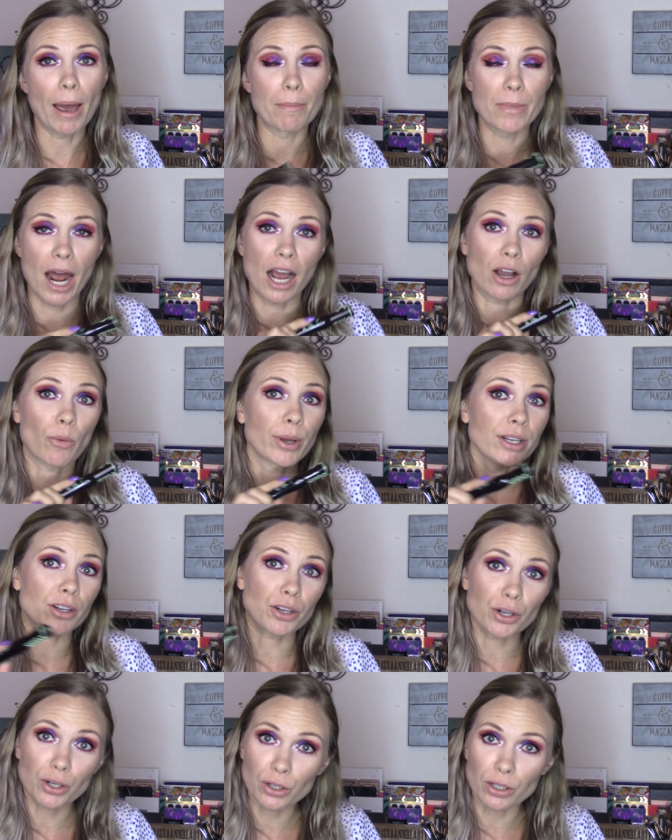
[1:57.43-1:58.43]
I'm not going to
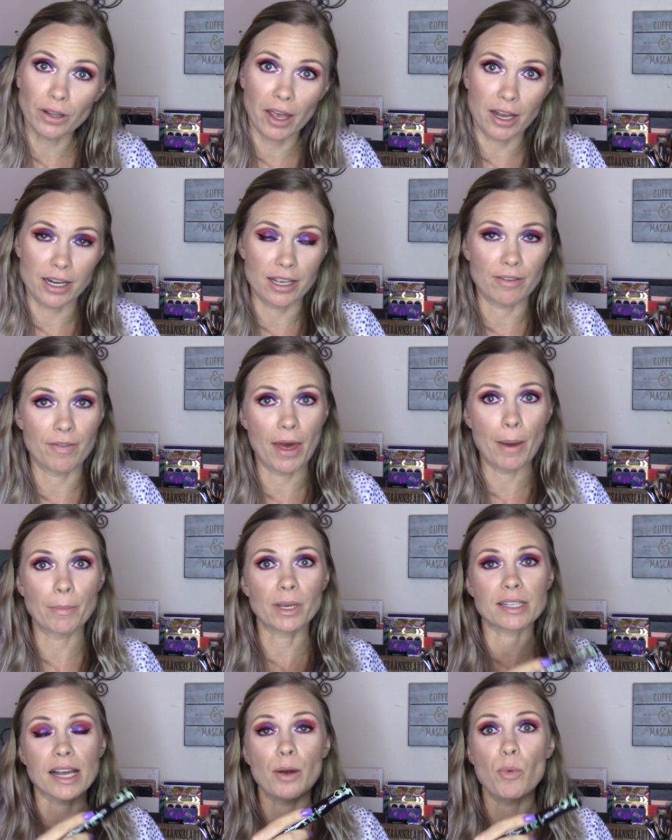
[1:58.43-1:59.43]
curl any of them
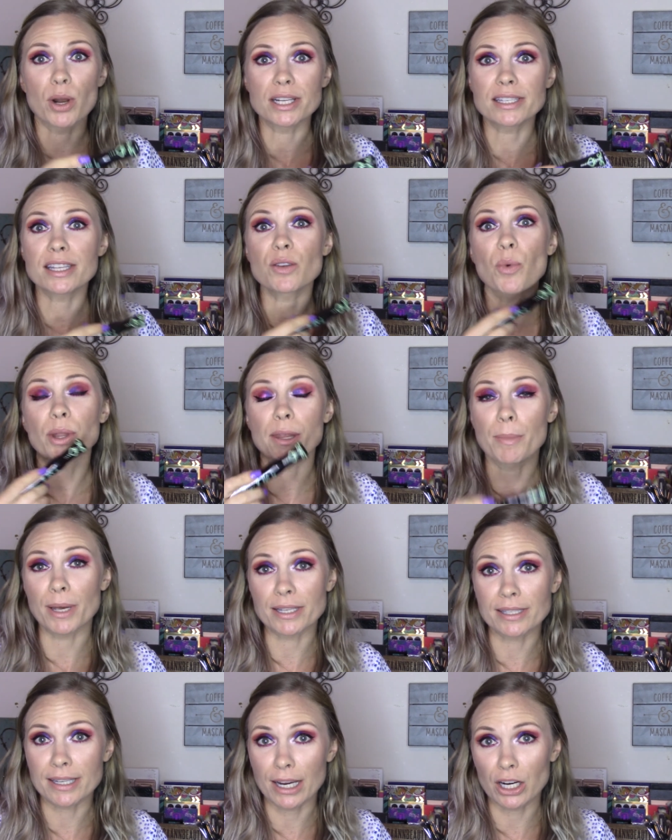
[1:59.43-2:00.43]
because I want to see what the
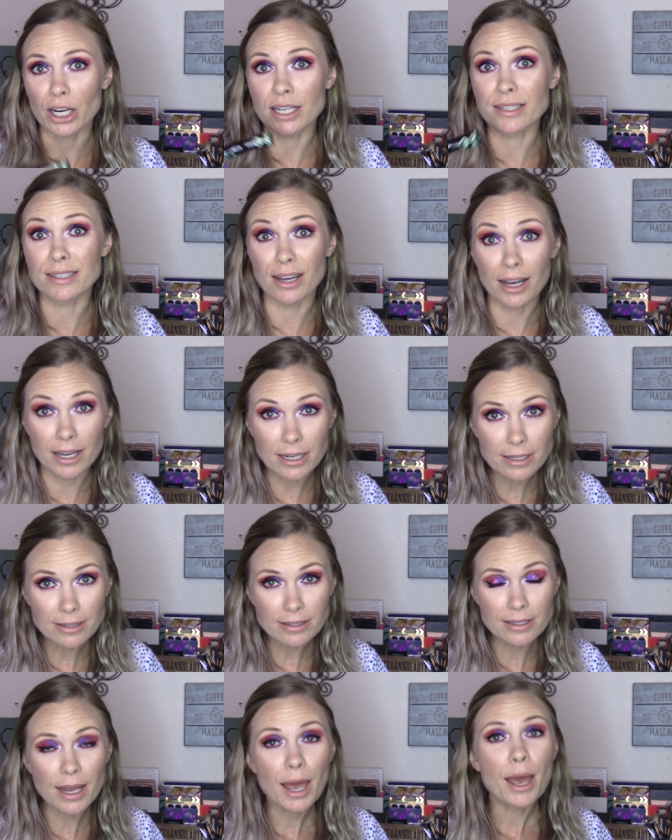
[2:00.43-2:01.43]
mascara
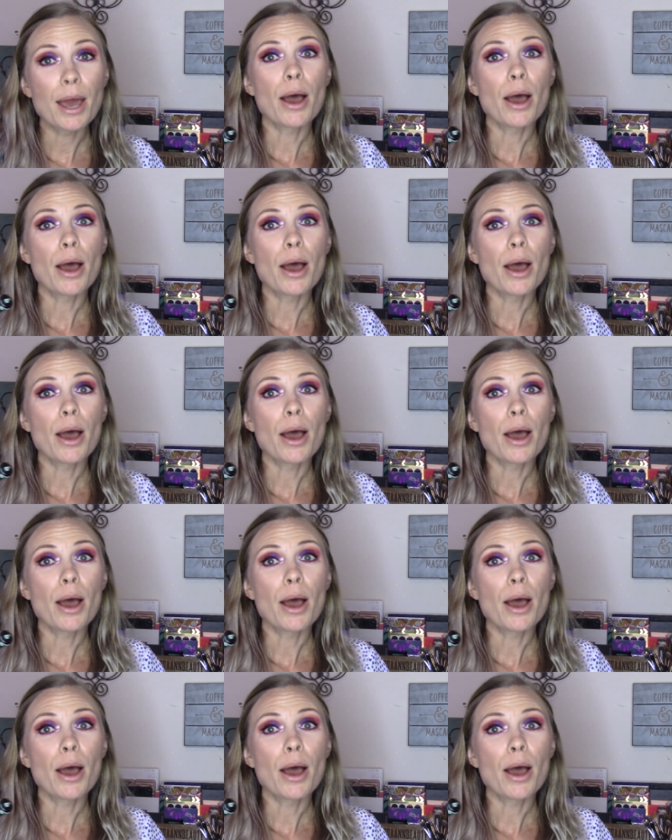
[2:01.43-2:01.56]
does.